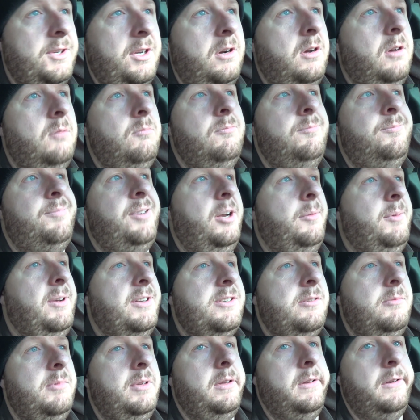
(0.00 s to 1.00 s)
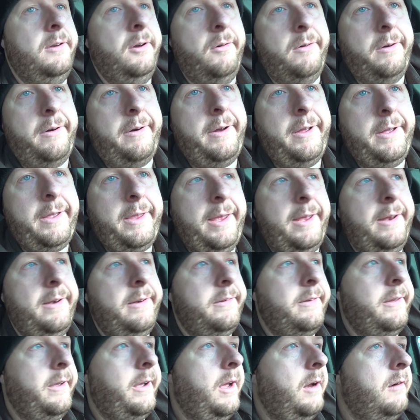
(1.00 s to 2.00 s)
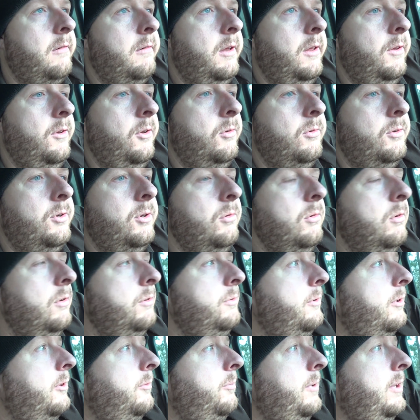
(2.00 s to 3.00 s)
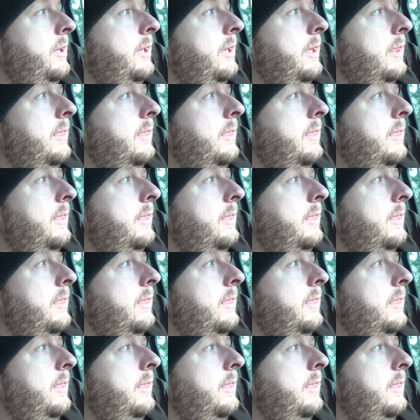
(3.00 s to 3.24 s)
I'm pretty much in the middle of nowhere. I got real no tools with me.